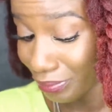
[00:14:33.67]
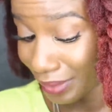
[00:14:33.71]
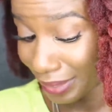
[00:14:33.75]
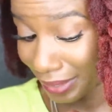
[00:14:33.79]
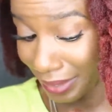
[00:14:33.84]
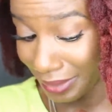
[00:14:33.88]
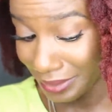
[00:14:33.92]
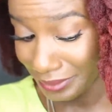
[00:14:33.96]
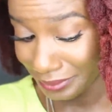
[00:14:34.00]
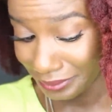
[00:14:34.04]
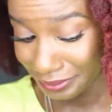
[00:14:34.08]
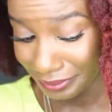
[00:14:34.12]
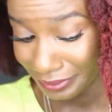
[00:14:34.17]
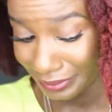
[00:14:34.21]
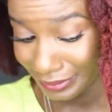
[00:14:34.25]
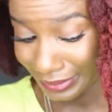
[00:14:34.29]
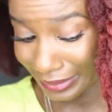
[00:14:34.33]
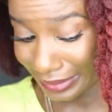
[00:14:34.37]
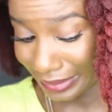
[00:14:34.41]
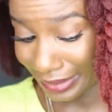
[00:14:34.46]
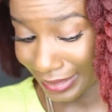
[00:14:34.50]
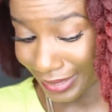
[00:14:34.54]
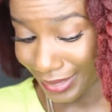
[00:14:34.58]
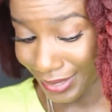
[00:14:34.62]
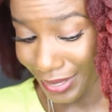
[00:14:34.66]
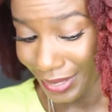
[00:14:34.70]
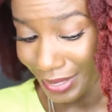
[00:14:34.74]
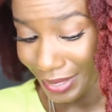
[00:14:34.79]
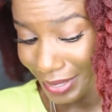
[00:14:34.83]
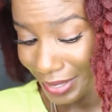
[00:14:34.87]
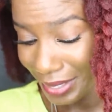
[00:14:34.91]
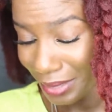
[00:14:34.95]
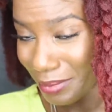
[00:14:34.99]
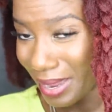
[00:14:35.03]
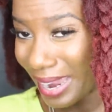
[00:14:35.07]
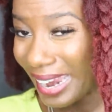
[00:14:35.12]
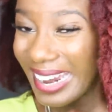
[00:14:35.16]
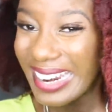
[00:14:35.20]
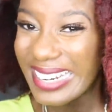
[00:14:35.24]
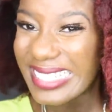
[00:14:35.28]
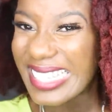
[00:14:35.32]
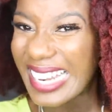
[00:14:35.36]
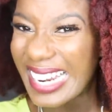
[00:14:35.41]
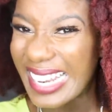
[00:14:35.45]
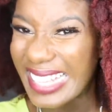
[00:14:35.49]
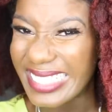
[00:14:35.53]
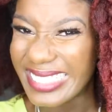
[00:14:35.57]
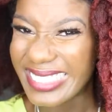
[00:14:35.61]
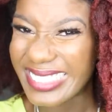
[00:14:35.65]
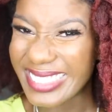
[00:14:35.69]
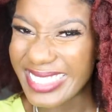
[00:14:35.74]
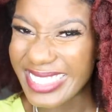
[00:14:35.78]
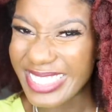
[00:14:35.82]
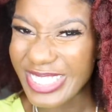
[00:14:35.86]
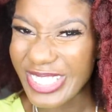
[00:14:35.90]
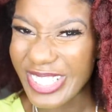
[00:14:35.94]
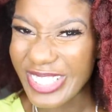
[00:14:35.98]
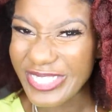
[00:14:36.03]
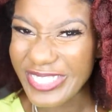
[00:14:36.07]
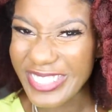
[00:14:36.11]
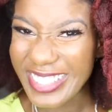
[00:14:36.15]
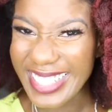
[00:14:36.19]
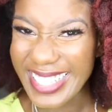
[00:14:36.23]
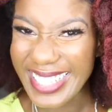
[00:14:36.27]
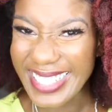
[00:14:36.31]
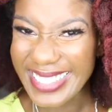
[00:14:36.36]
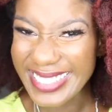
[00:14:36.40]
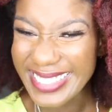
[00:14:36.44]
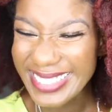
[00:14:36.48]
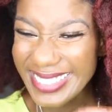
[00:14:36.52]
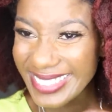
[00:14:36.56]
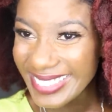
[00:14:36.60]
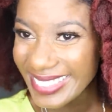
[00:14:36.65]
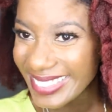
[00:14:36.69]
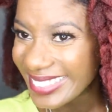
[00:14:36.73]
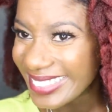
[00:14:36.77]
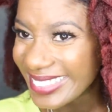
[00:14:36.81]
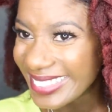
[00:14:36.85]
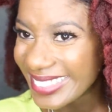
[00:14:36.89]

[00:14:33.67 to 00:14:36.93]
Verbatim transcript: yeah. My hair is a little too short for this.